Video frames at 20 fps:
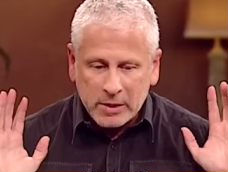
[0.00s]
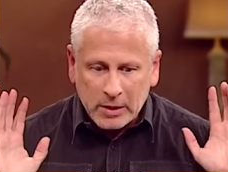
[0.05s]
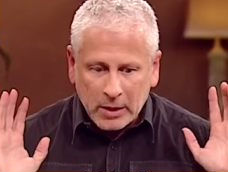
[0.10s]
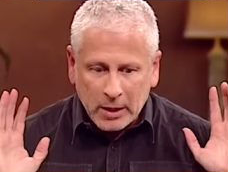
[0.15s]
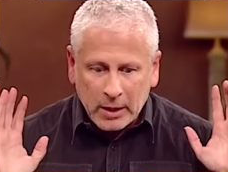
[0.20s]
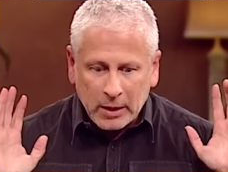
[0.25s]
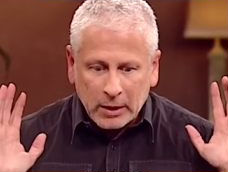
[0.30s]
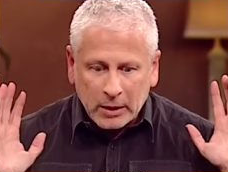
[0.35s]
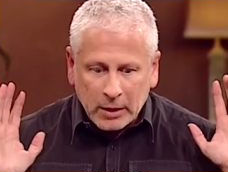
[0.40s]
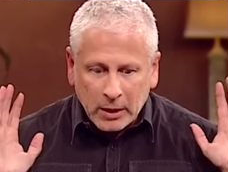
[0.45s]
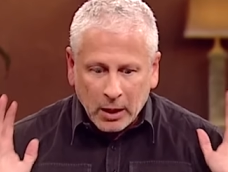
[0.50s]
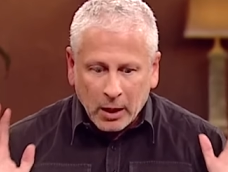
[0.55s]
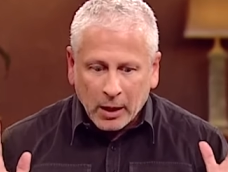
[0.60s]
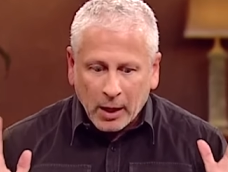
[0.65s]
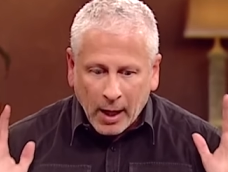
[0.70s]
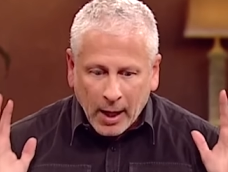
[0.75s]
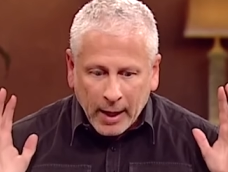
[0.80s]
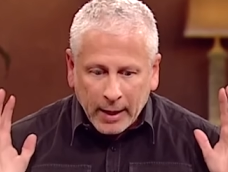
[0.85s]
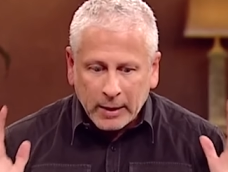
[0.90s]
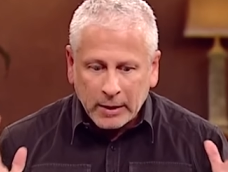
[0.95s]
saying, God,
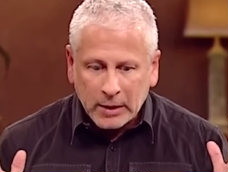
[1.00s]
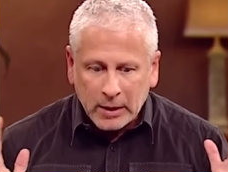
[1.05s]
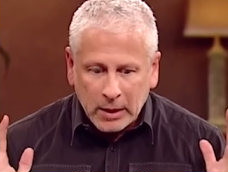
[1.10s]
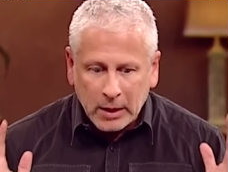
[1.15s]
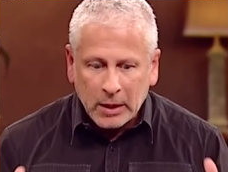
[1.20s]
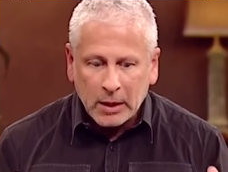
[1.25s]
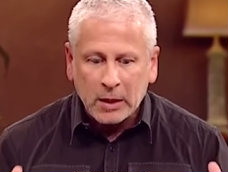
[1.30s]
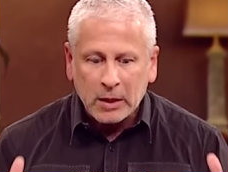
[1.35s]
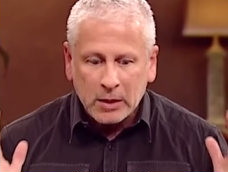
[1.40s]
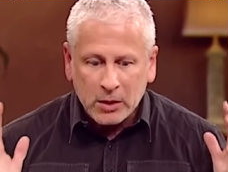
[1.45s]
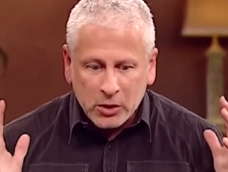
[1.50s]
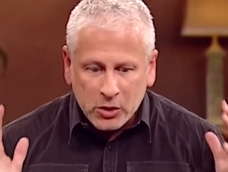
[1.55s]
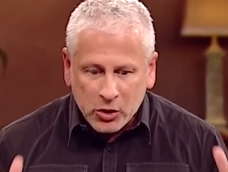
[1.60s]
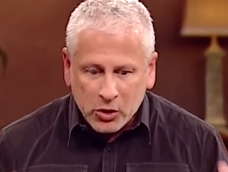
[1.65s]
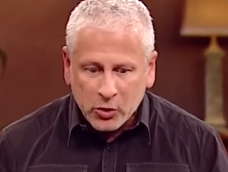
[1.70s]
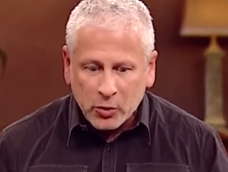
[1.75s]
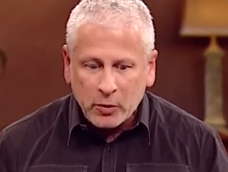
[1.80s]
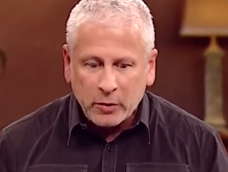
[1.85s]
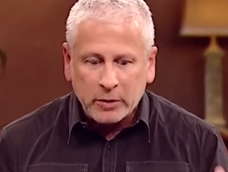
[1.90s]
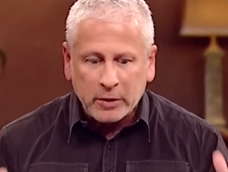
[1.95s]
I can't
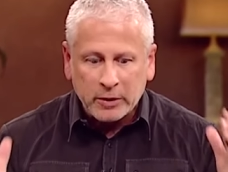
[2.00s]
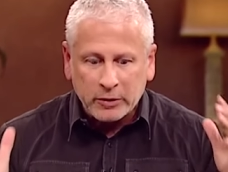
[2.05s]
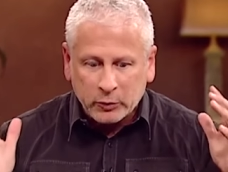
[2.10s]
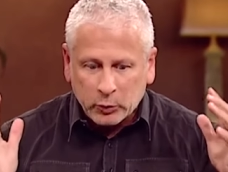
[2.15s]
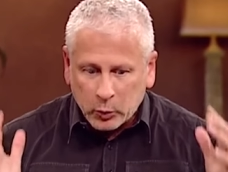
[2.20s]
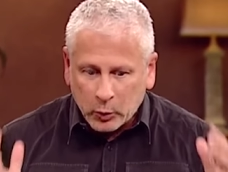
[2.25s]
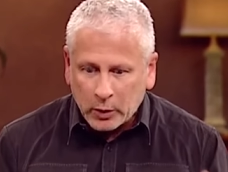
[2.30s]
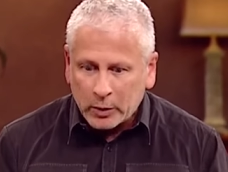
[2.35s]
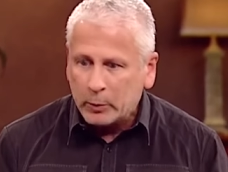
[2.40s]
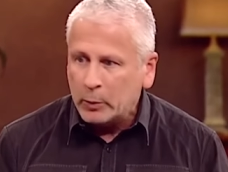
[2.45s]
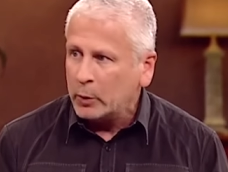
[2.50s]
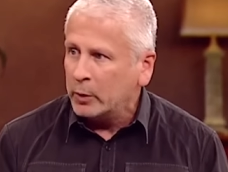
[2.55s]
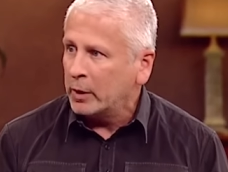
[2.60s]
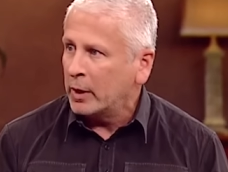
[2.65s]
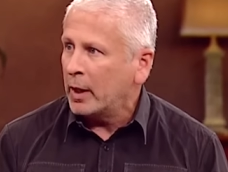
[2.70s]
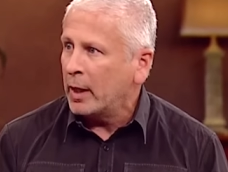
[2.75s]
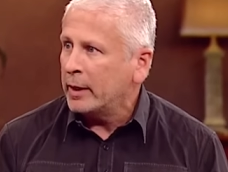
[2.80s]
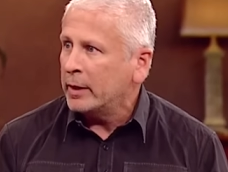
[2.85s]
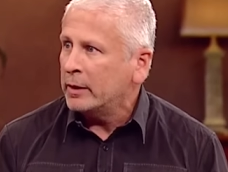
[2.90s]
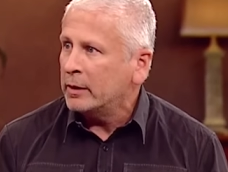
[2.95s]
do this one more
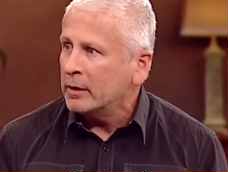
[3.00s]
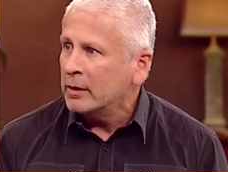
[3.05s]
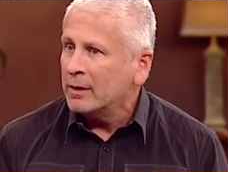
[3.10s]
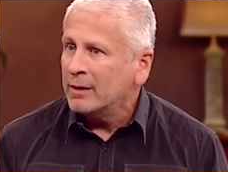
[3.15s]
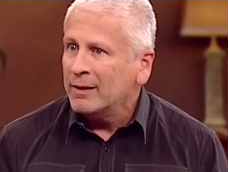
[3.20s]
night.